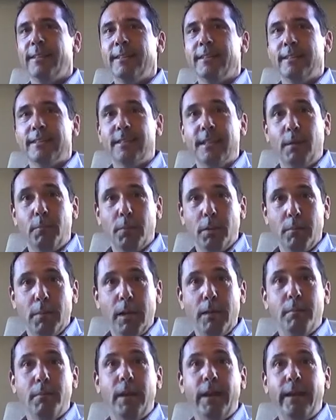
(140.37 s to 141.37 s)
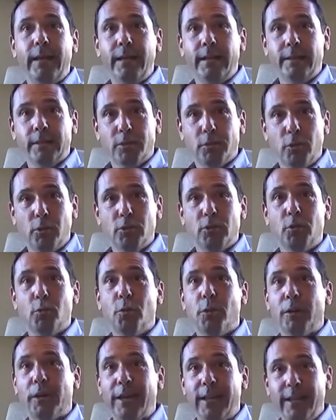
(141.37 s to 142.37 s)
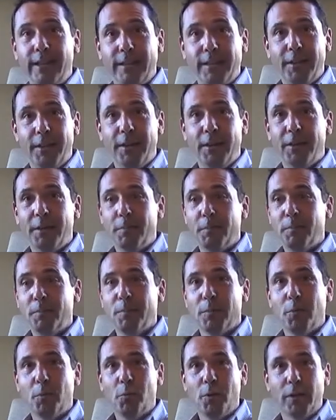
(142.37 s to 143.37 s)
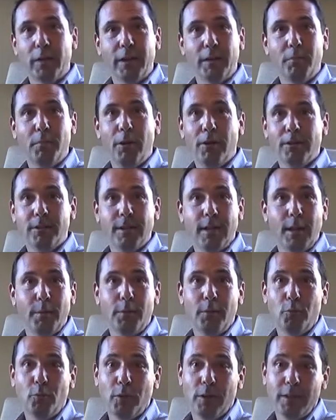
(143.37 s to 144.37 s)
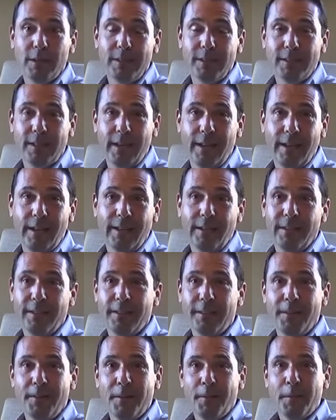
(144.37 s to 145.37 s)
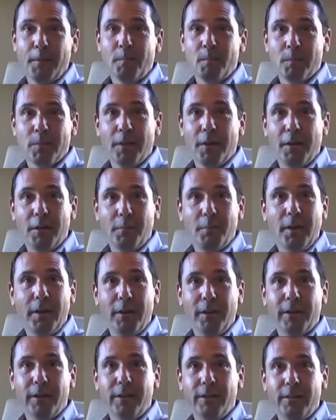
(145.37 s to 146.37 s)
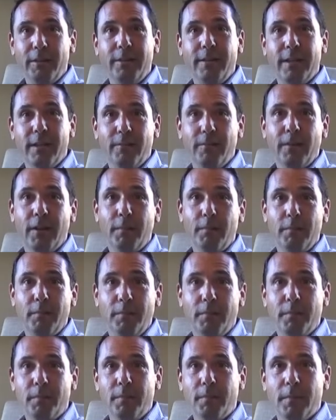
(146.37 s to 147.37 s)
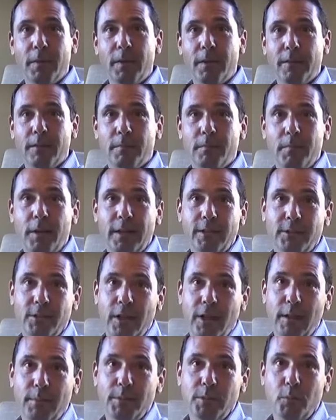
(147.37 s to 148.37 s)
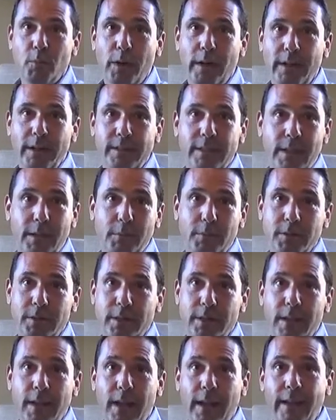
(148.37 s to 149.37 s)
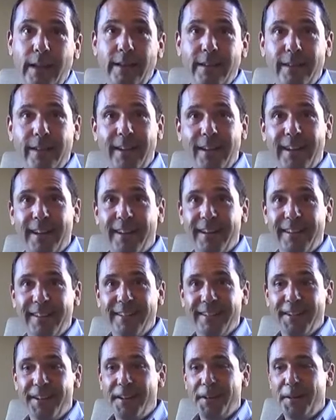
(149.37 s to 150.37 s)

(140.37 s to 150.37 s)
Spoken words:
supplement my social work income working part-time in real estate, I could give up my jobs waiting tables at night. And